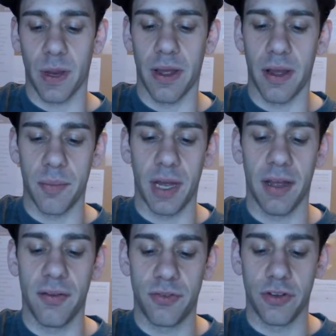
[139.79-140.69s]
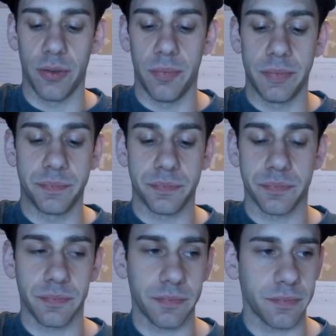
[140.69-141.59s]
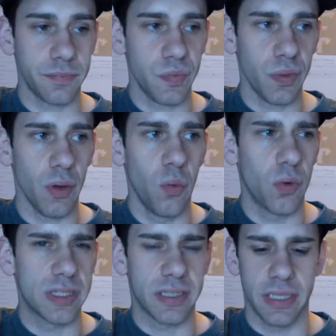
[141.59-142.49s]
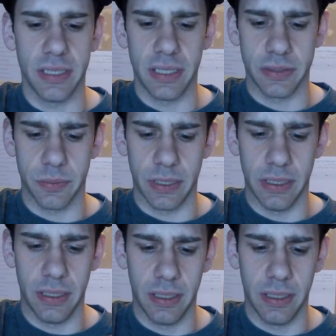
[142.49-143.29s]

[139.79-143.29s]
I have some, what's in this one?